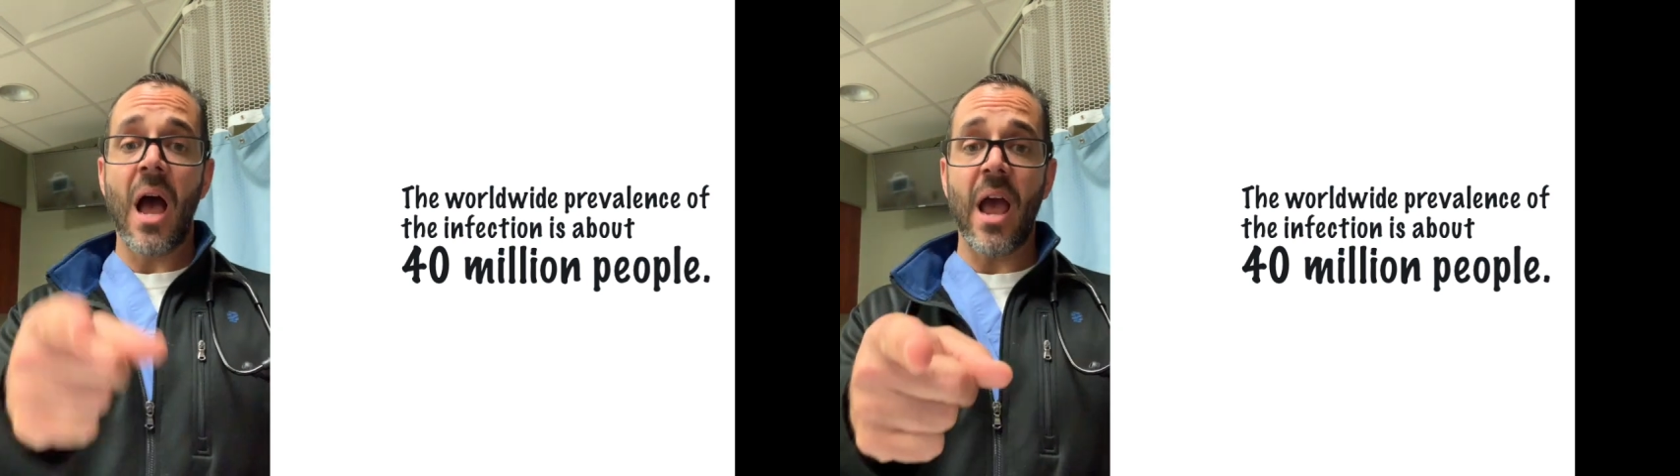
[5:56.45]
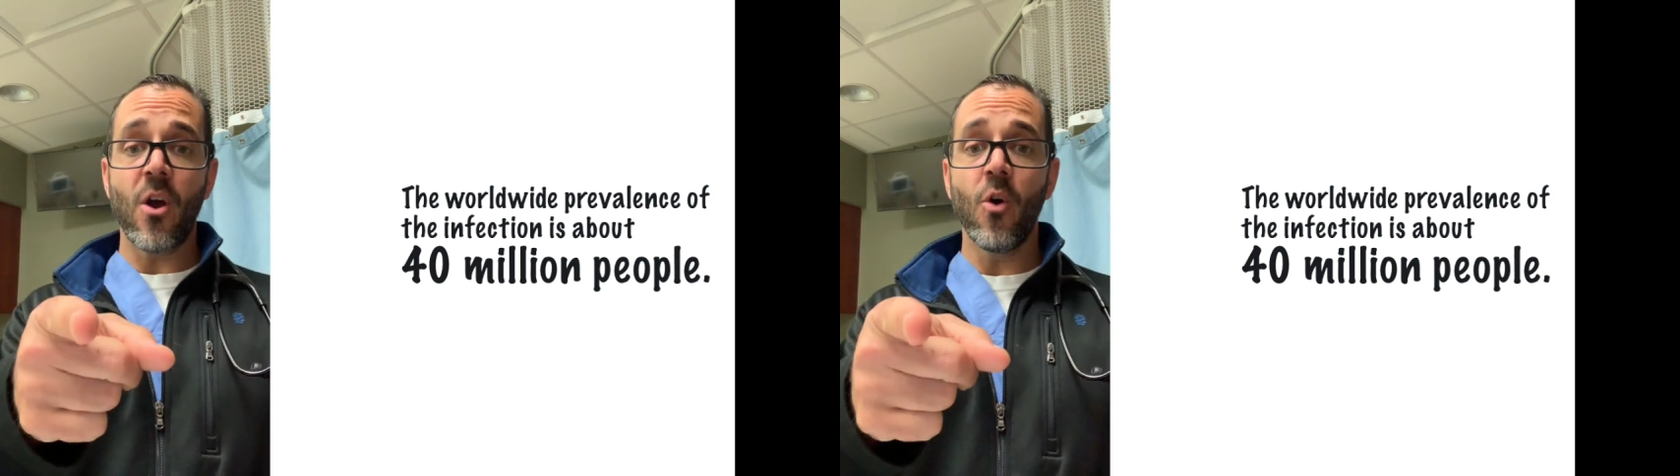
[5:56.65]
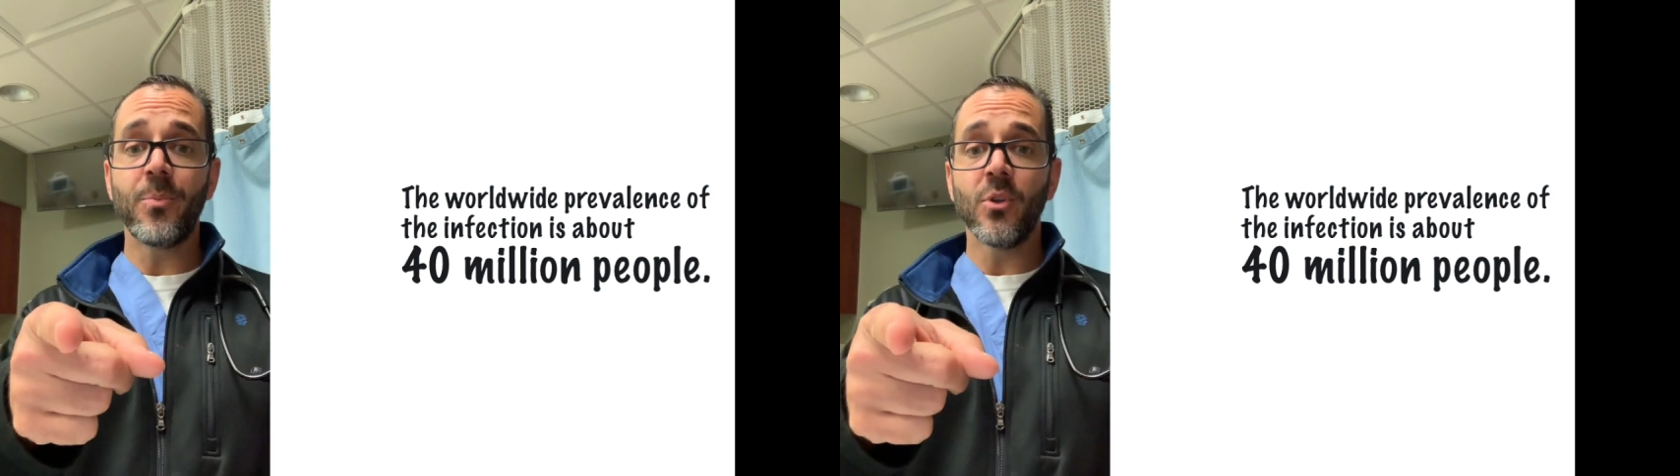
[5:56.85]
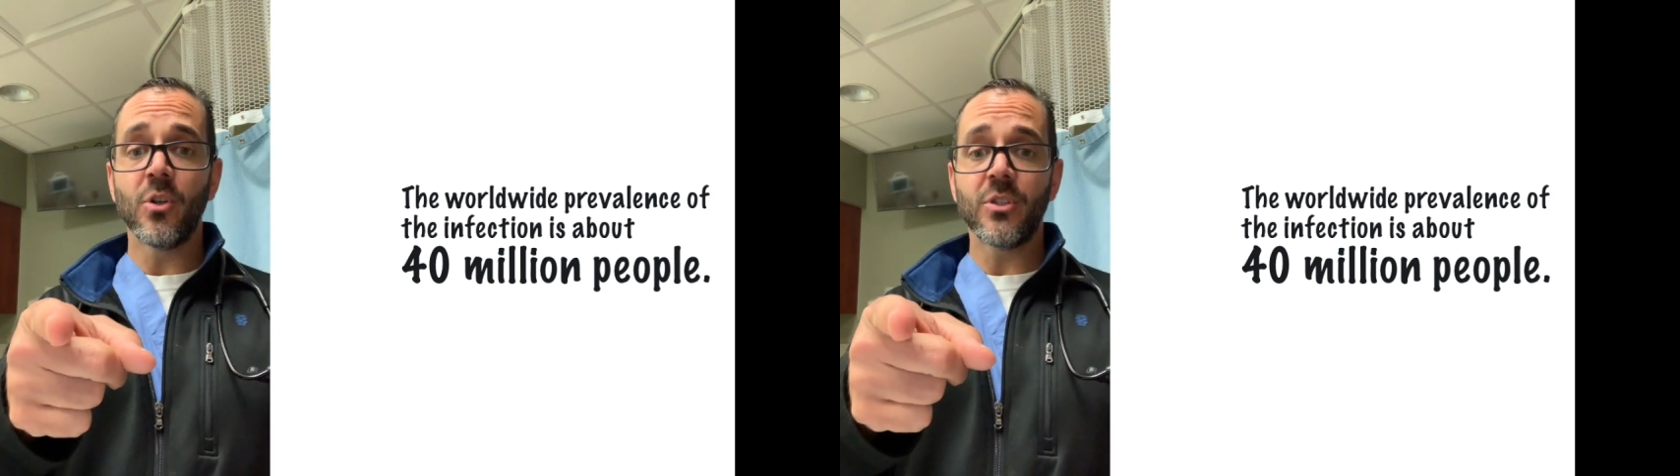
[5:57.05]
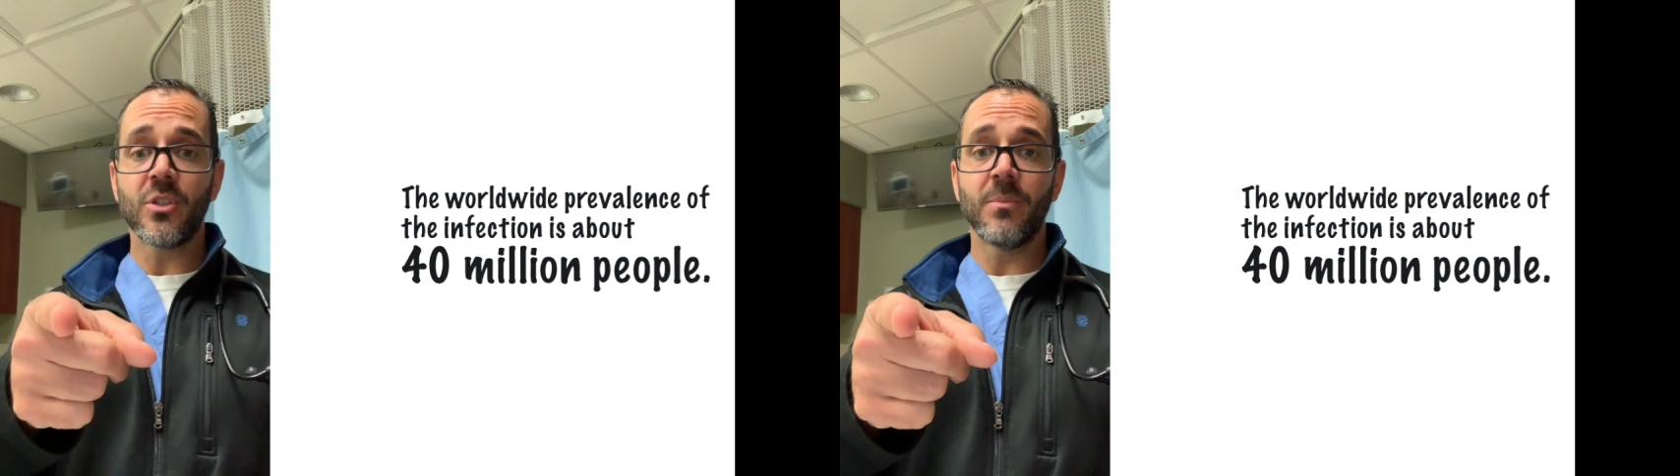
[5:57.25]
I hope you
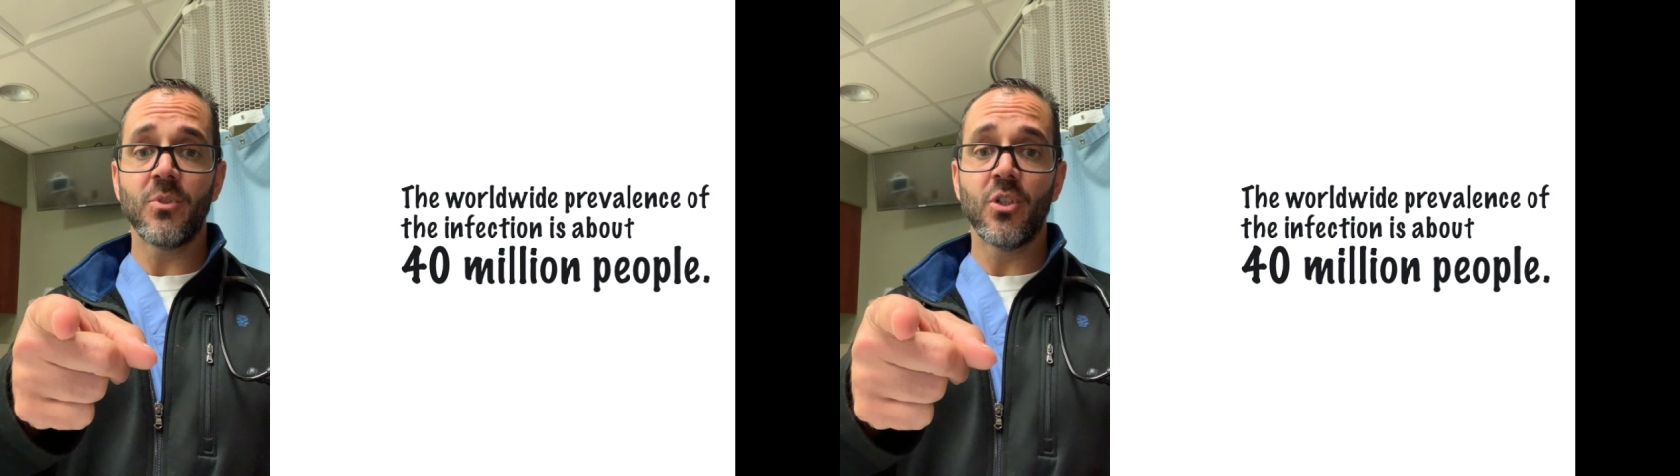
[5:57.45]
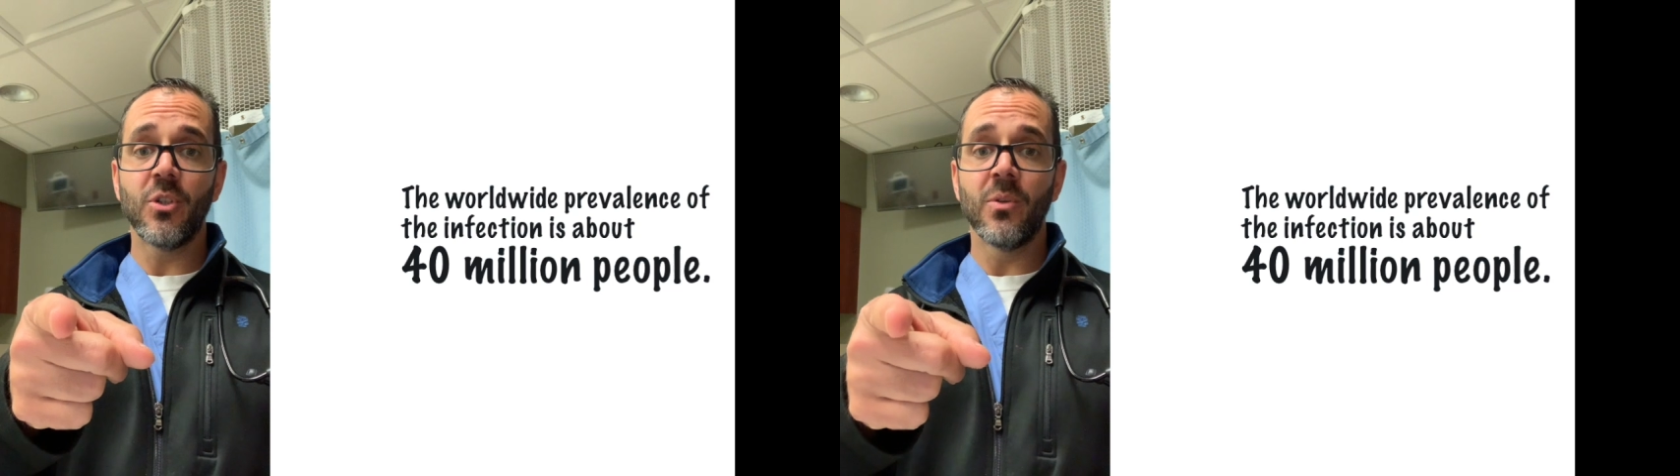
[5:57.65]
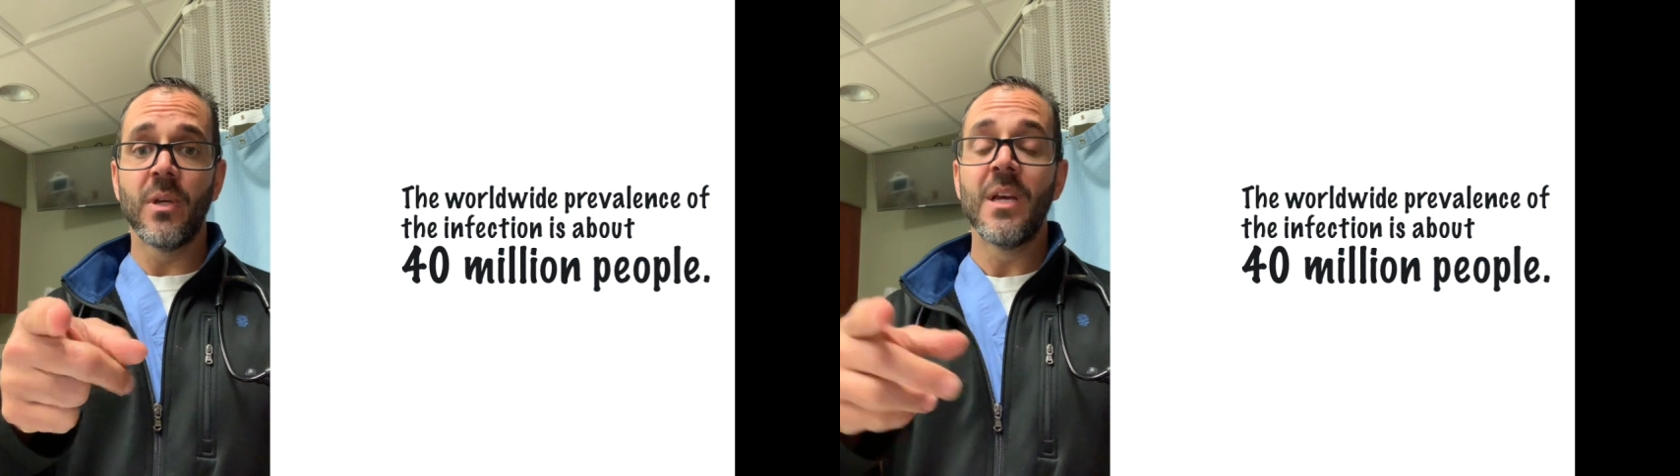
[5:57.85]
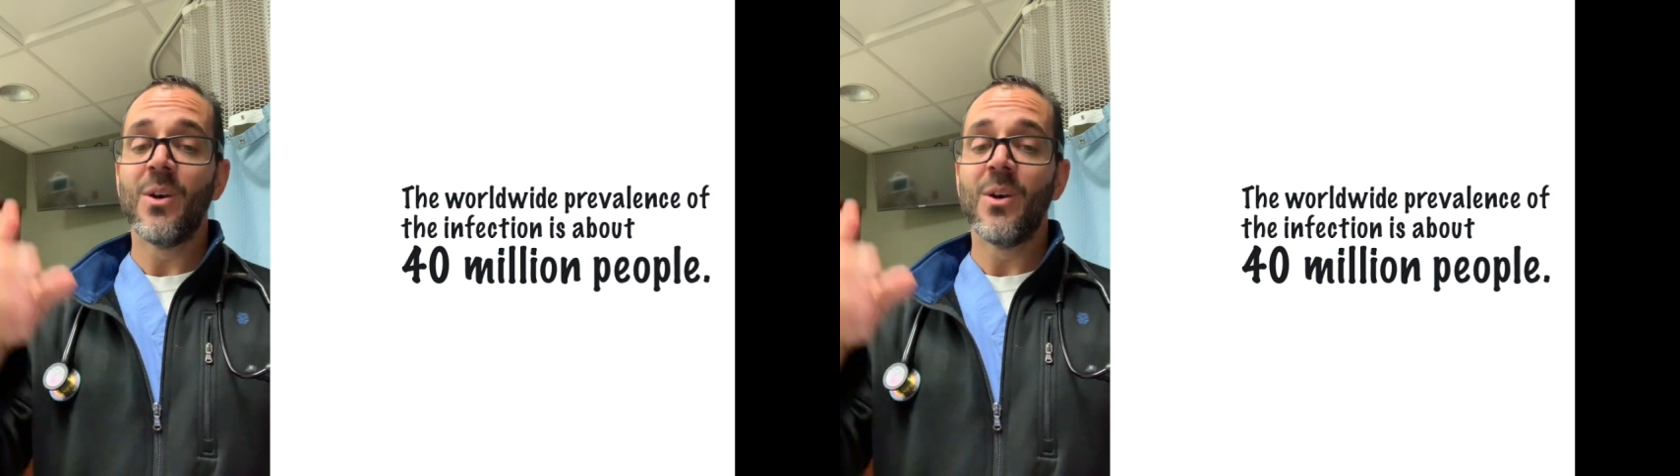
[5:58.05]
learned some too.